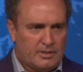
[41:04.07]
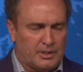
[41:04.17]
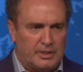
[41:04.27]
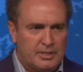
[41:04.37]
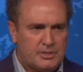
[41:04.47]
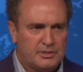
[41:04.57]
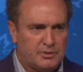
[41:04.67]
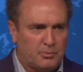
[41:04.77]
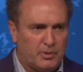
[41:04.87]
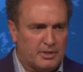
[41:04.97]
to listen
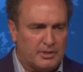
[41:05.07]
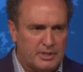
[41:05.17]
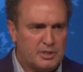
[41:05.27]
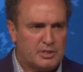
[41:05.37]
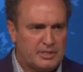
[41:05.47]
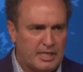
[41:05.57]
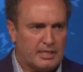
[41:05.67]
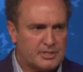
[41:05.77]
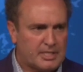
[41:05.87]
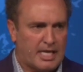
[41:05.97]
to what this
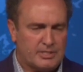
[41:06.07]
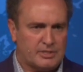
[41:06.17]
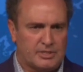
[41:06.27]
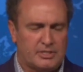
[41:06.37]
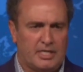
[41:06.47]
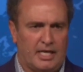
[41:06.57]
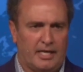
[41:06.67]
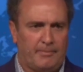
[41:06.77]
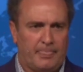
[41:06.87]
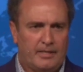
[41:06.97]
text has to
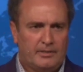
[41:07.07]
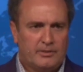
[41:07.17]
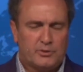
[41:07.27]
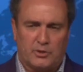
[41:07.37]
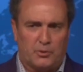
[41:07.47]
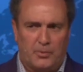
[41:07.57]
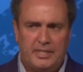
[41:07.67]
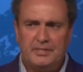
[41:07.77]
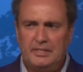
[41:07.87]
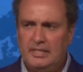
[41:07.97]
say, so that
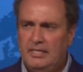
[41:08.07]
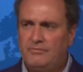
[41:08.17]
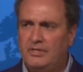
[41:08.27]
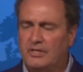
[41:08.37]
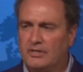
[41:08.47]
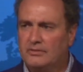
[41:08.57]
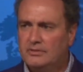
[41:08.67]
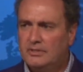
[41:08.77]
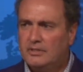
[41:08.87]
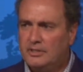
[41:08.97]
we can leave
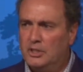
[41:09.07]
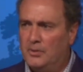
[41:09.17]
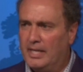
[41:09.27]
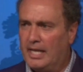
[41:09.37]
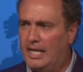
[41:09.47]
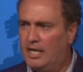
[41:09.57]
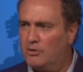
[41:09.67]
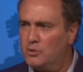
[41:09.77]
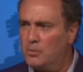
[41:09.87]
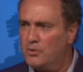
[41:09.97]
here knowing
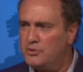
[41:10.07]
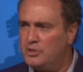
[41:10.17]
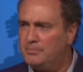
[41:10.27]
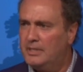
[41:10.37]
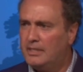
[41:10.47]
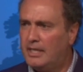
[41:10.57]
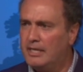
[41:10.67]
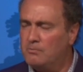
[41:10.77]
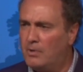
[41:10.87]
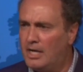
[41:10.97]
how to worship
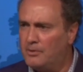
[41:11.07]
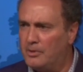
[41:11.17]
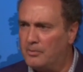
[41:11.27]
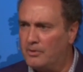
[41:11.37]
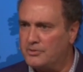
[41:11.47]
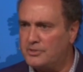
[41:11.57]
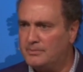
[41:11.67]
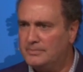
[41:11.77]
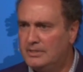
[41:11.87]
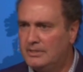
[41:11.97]
and why we
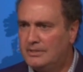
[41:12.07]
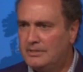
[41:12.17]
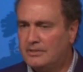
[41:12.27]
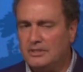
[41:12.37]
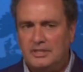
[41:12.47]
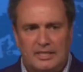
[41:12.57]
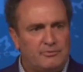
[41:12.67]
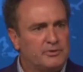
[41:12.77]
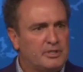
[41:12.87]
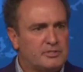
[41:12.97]
worship. The
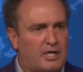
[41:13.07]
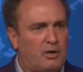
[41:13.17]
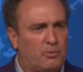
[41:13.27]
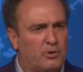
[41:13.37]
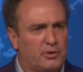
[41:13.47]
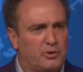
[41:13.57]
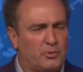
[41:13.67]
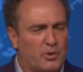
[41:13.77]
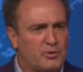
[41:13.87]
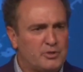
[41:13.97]
devil does not want you
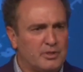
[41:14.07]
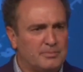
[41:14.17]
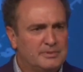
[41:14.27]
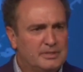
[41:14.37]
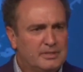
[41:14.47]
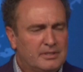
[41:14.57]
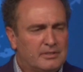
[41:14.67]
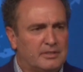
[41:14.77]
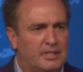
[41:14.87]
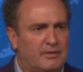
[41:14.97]
to worship.
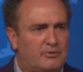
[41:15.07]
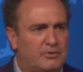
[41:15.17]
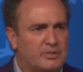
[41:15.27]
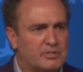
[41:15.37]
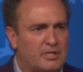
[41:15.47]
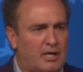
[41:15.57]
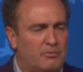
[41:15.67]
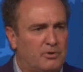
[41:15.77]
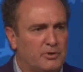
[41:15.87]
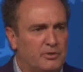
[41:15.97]
The devil does
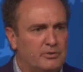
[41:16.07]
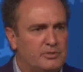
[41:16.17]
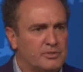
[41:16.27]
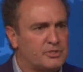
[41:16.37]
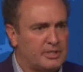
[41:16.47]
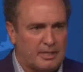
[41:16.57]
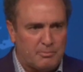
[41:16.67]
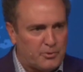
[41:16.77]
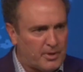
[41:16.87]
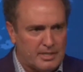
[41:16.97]
not want you to
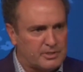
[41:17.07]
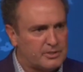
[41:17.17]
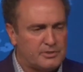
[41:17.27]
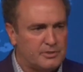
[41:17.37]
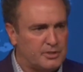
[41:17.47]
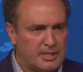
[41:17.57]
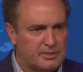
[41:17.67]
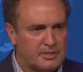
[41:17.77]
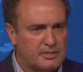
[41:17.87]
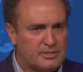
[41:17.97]
sing praises to
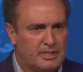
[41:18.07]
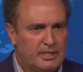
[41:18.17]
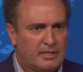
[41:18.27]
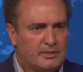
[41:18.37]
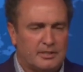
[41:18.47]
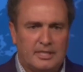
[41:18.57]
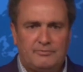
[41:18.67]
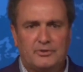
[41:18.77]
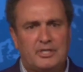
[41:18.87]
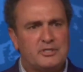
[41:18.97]
Jesus. The
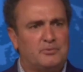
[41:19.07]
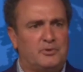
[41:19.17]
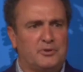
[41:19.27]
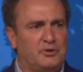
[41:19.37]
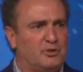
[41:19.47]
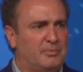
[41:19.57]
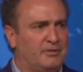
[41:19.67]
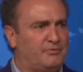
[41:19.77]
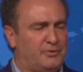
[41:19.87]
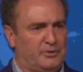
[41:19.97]
devil doesn't want you to
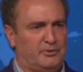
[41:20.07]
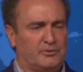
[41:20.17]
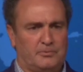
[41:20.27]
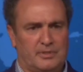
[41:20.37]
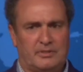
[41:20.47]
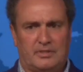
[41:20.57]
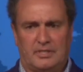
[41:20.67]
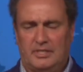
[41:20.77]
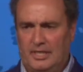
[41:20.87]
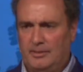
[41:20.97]
be filled with
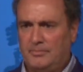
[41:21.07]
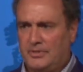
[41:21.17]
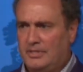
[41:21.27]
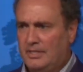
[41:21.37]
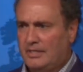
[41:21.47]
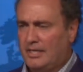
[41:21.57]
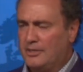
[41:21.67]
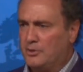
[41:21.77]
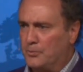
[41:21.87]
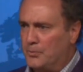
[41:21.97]
the depth
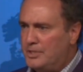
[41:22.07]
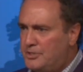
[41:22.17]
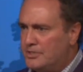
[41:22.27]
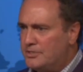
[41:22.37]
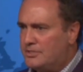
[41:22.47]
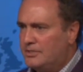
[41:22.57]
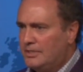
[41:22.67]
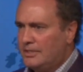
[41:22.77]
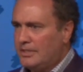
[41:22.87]
and the riches